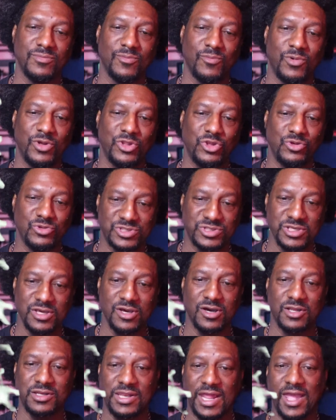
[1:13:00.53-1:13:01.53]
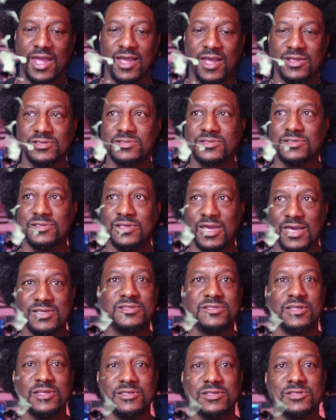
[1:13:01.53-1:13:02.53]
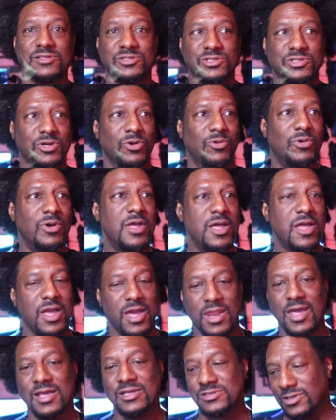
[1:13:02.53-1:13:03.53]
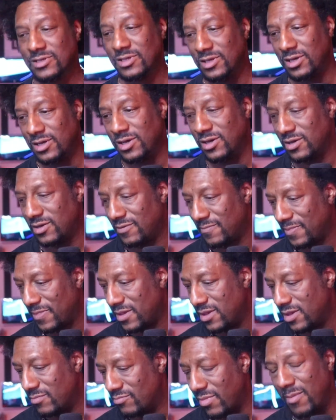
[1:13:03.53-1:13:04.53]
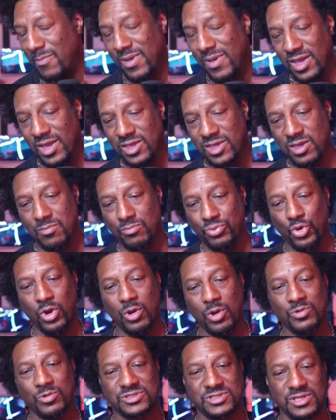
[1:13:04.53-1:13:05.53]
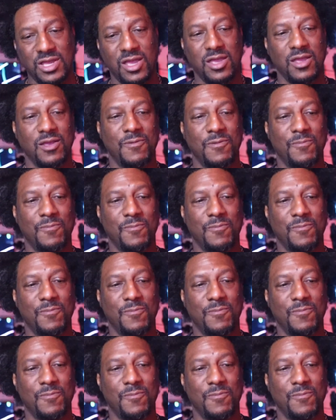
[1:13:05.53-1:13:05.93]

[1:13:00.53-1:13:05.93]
when you see her dance, yes, it is a show. And as my man Kim Bowie would say,